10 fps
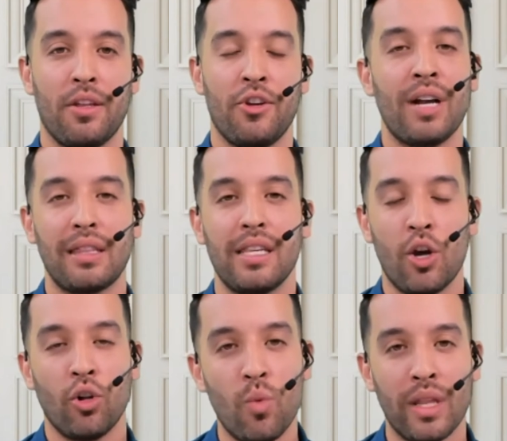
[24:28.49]
you're not
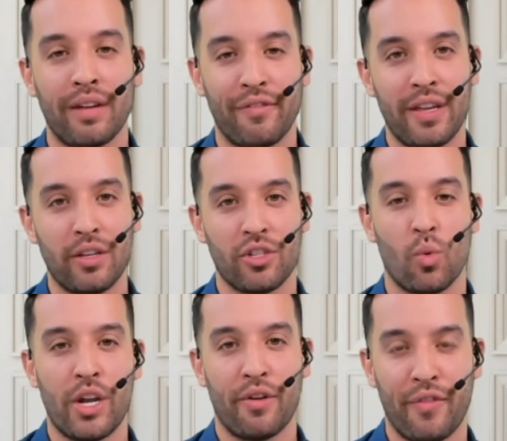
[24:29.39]
the only one that feels
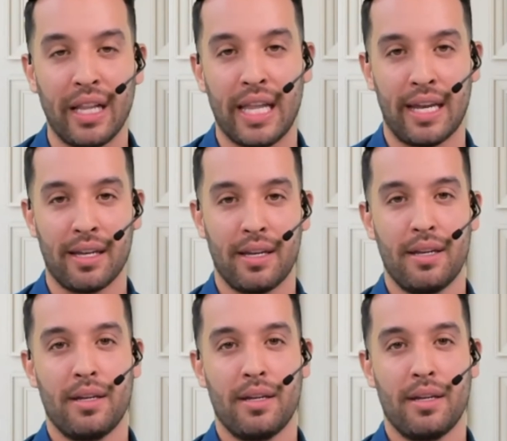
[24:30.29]
the way you're feeling.